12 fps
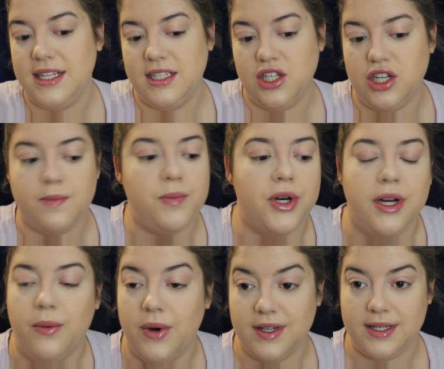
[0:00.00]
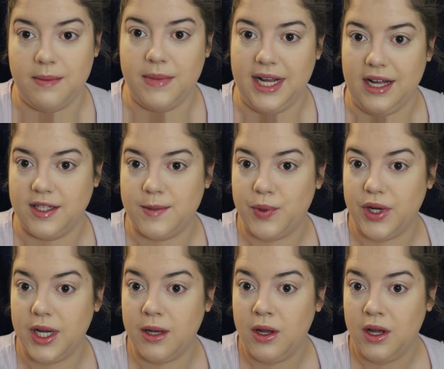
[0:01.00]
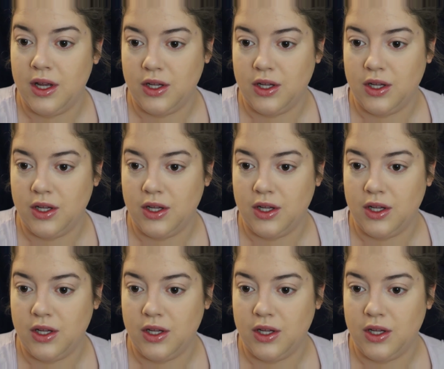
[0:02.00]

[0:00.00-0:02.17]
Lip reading: to just put it where somebody else put it.